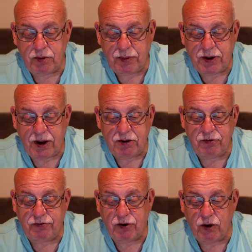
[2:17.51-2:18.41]
a protective
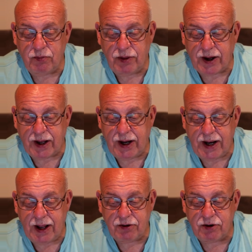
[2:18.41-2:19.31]
film that can
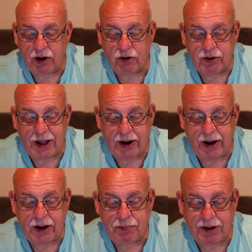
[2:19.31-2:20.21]
enhance the load
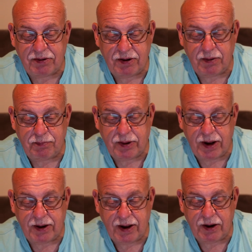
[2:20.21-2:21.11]
carrying capacity and
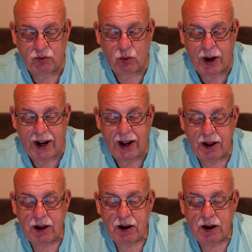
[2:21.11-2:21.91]
protect against wear,